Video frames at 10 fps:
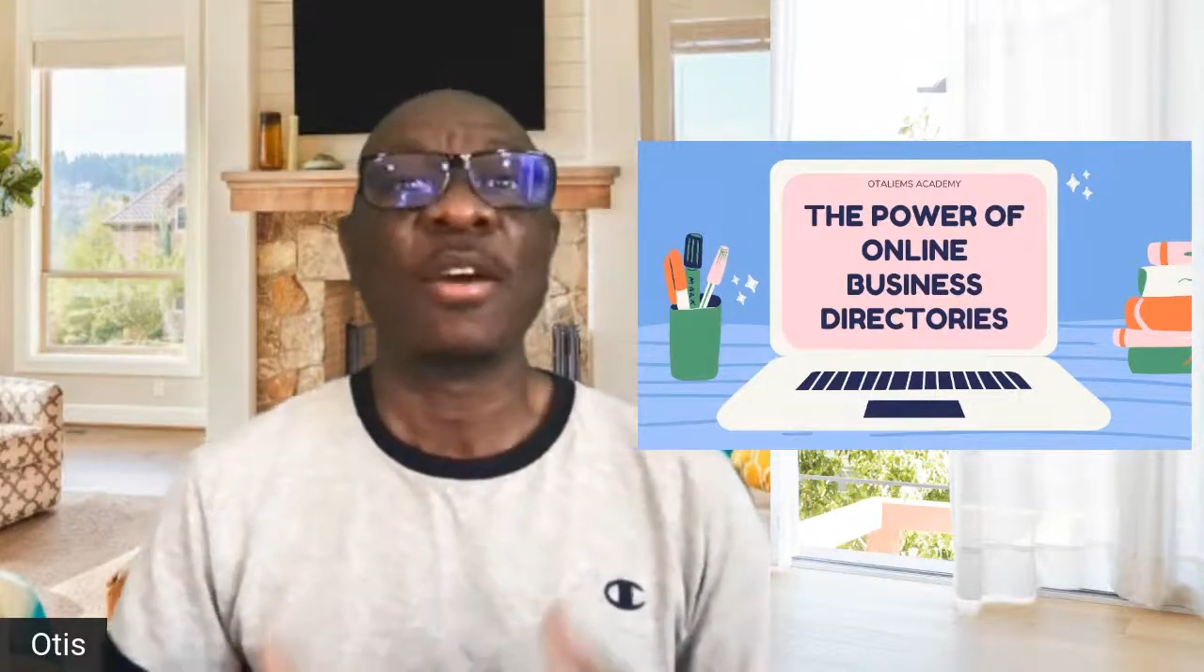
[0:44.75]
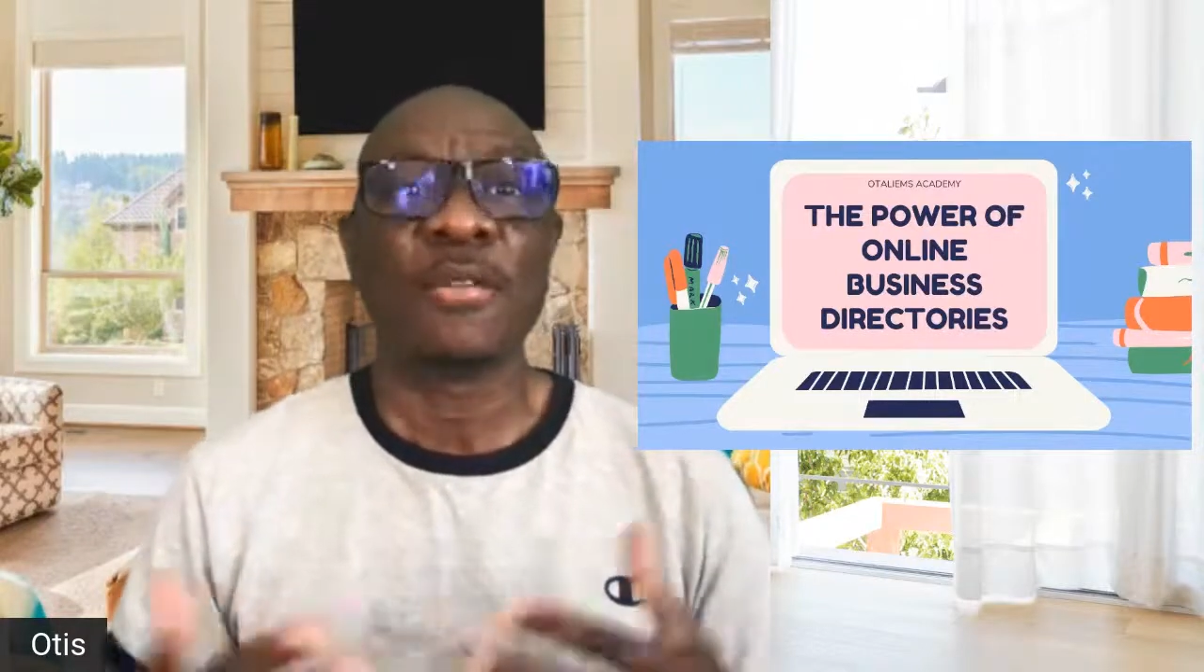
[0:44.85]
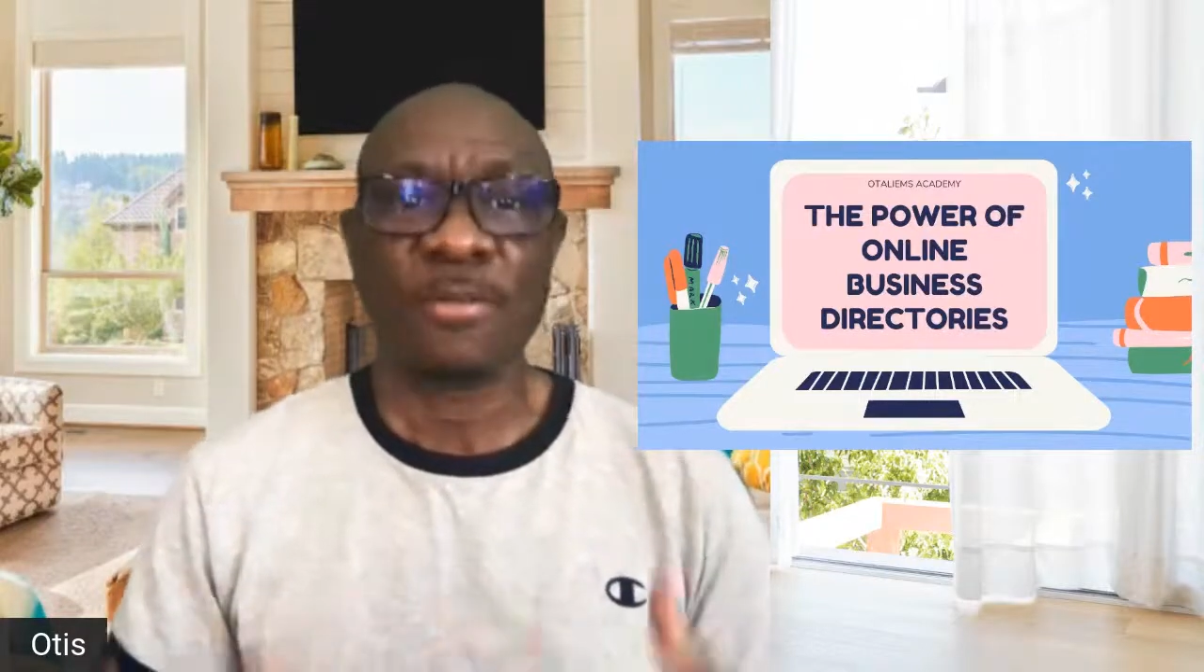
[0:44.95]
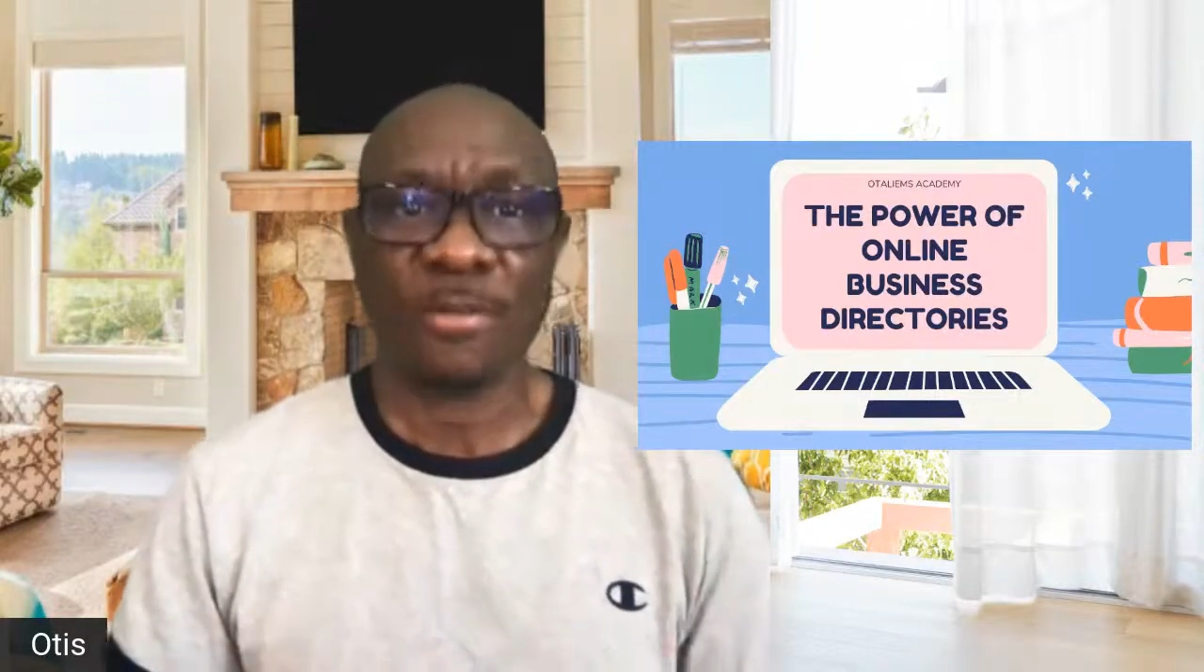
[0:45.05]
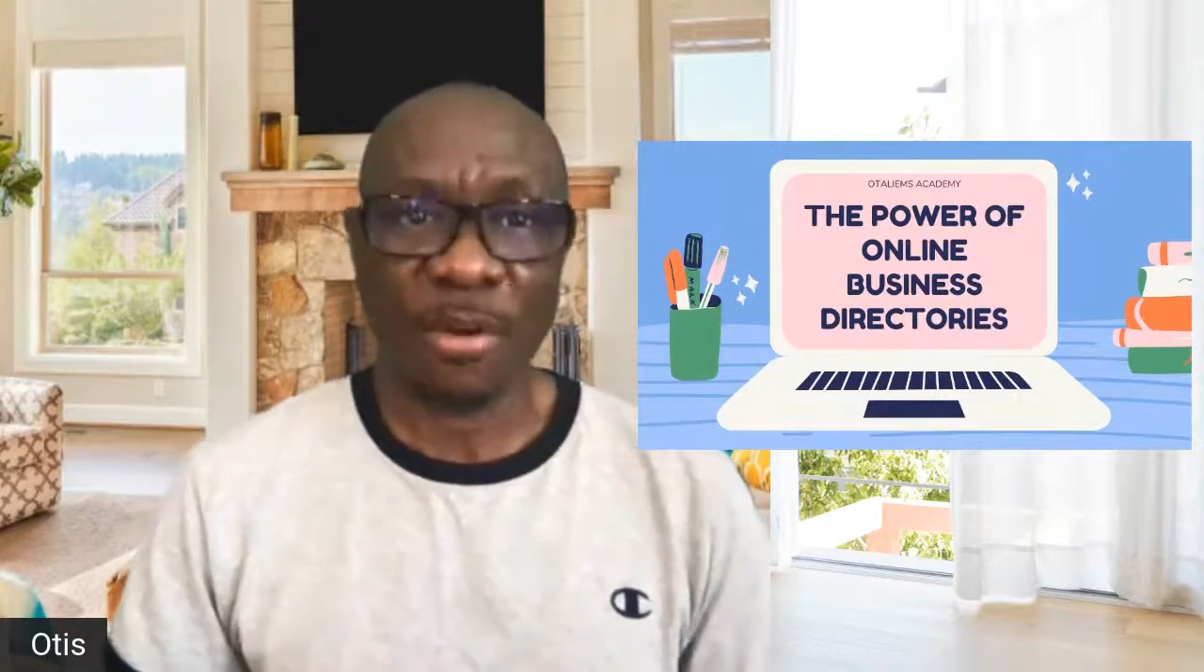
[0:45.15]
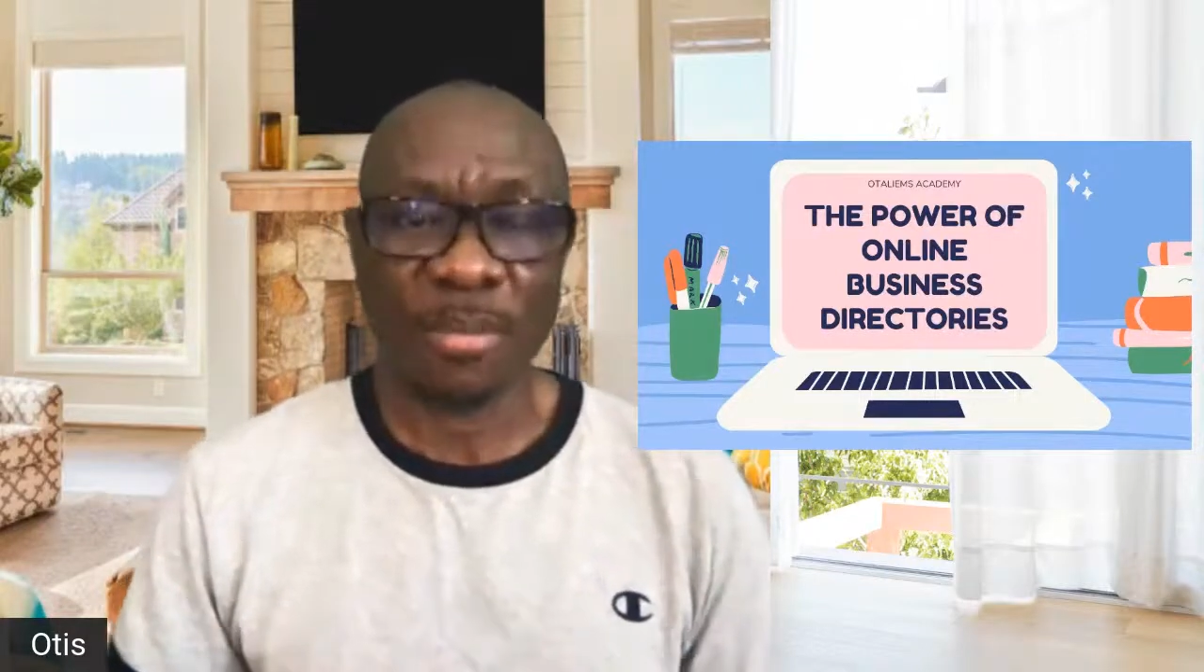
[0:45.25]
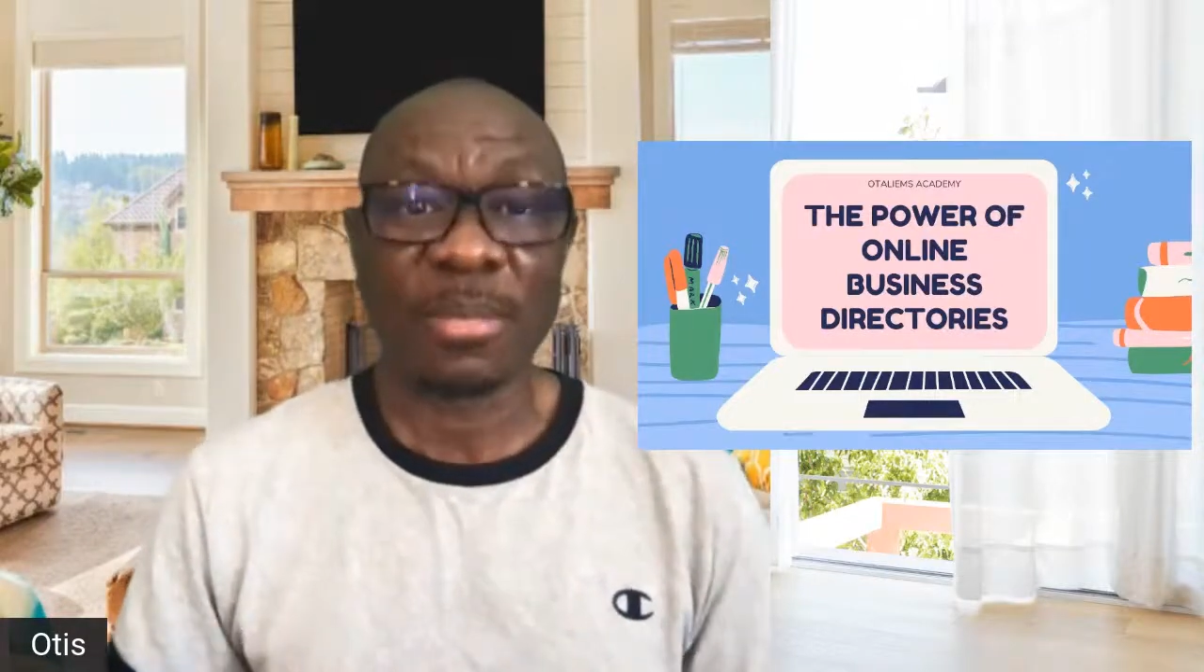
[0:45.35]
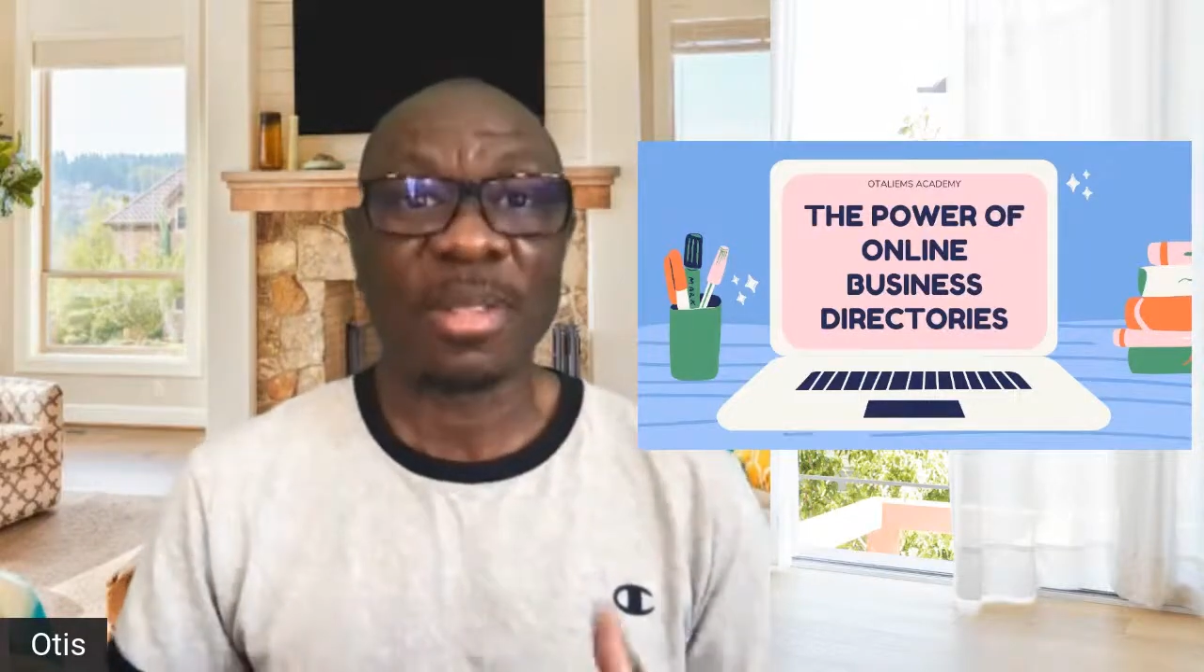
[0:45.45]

from